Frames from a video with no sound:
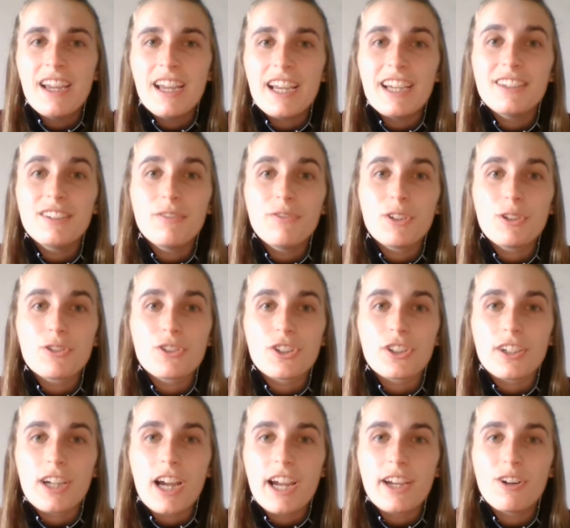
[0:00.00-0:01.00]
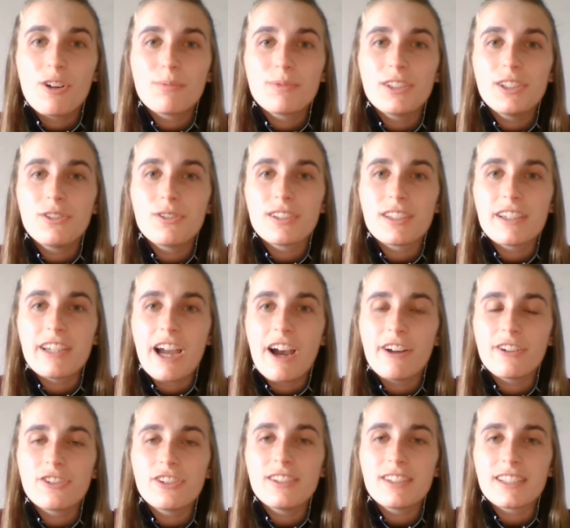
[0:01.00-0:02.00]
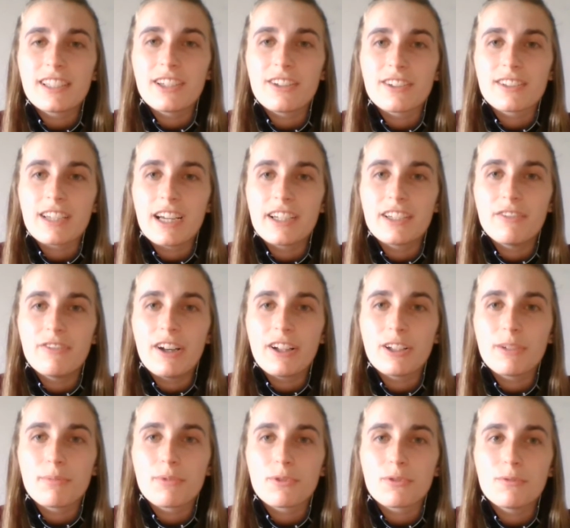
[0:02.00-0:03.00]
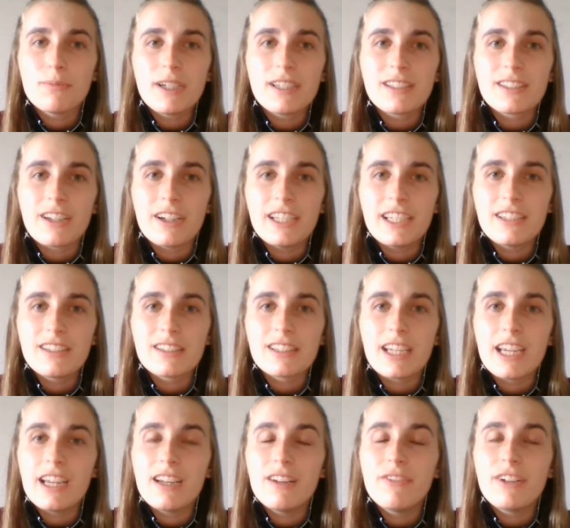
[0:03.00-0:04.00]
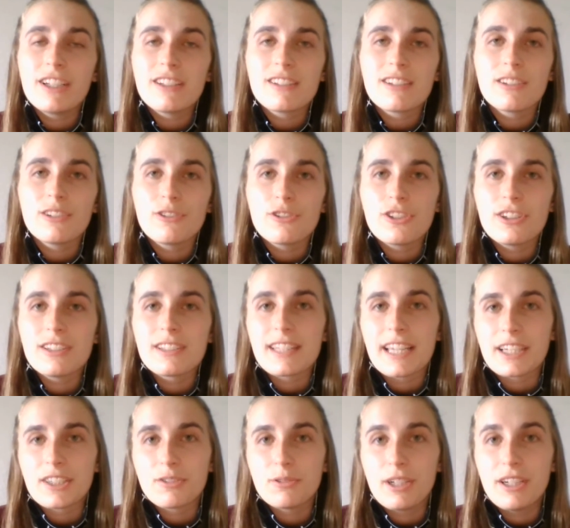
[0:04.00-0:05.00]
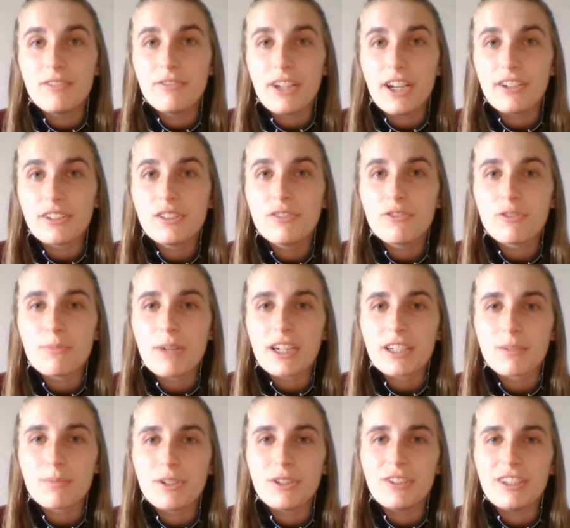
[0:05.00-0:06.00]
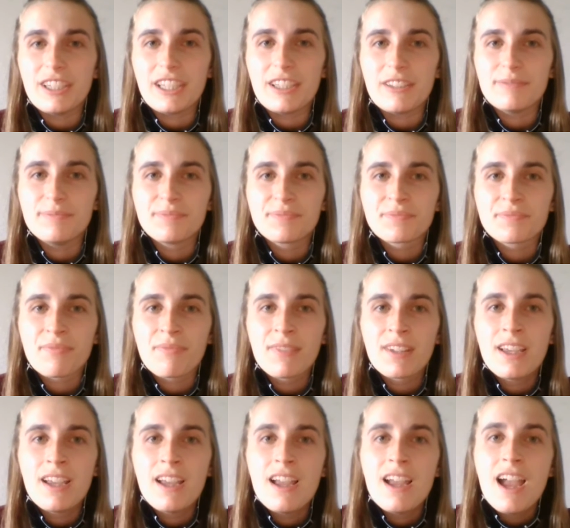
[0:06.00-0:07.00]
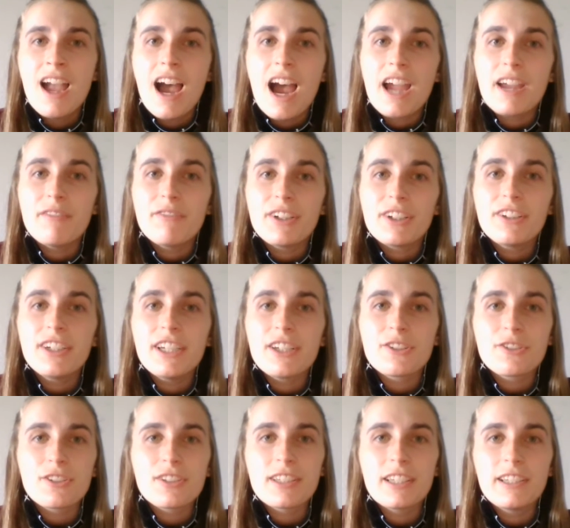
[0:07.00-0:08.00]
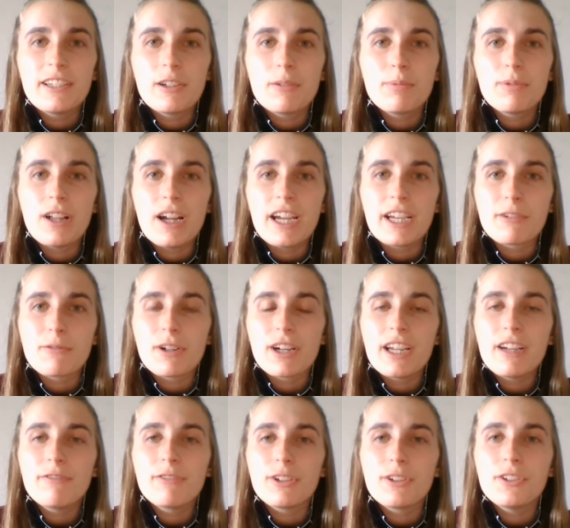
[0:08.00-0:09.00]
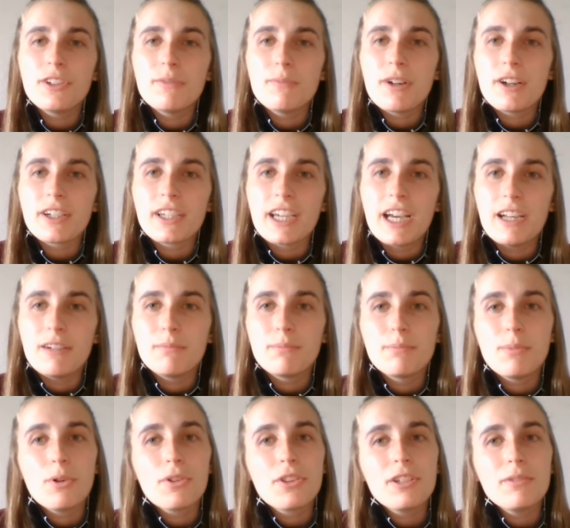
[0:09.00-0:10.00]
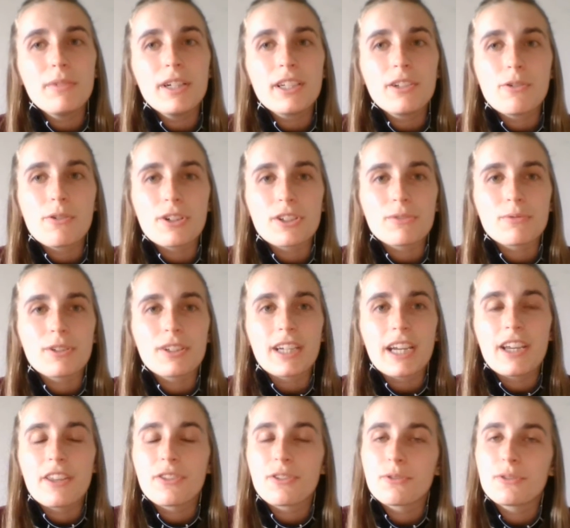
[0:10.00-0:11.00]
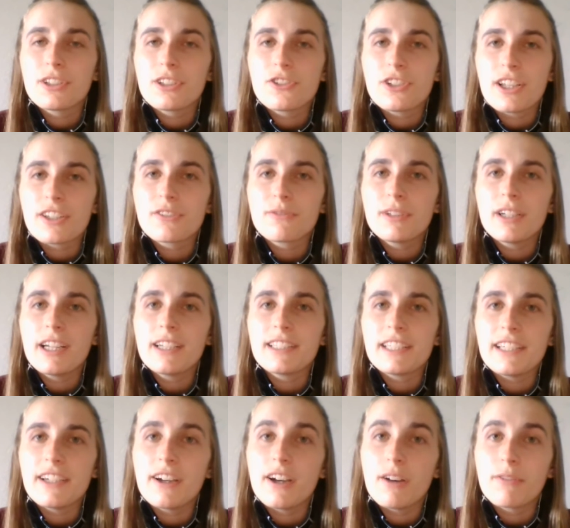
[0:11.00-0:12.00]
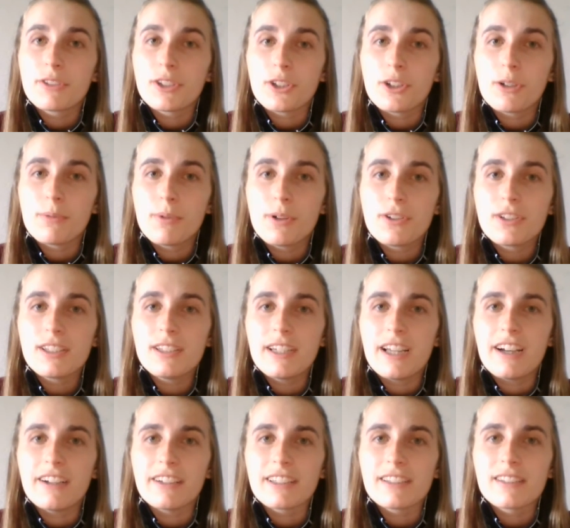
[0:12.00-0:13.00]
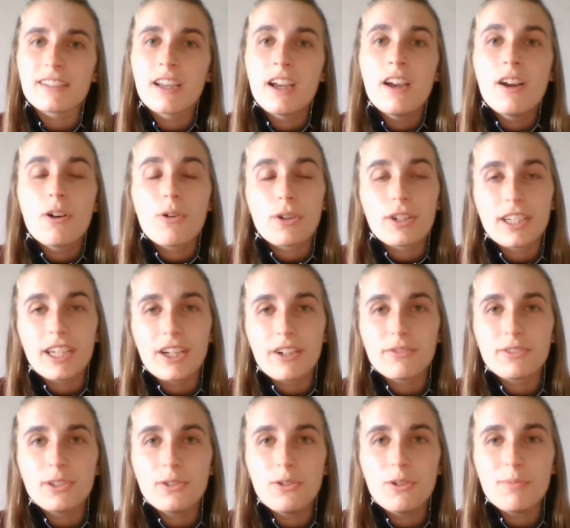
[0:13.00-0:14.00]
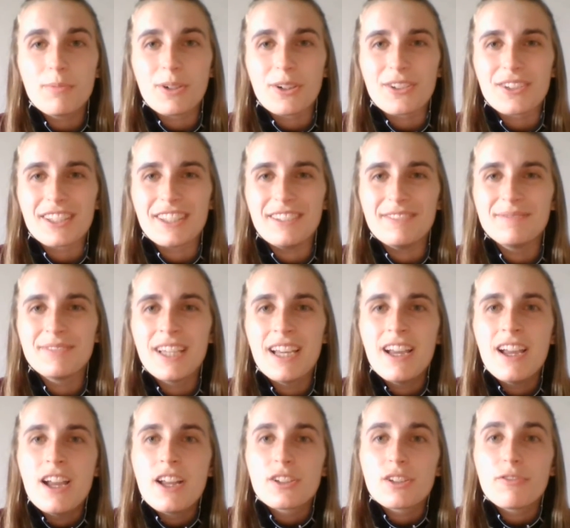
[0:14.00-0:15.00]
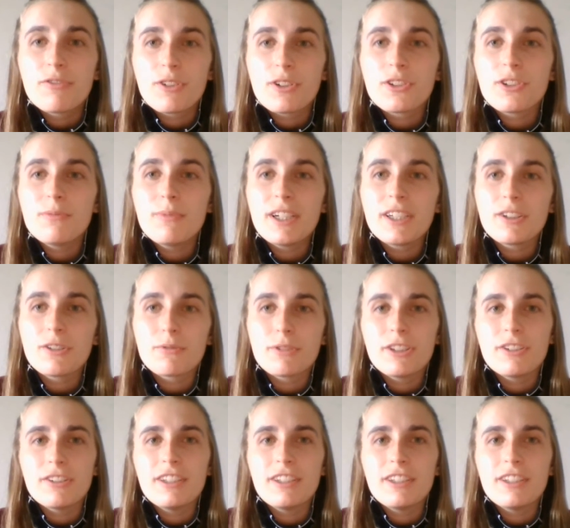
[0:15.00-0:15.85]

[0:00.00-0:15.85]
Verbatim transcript: In the future, I hope to use the knowledge and skills I develop through my studies to innovate solutions that create value for my community. I am very interested in applying what I have learned at Marquette, both in my coursework and through the Jesuit idea of cura personalis, or care of the whole person, to further my career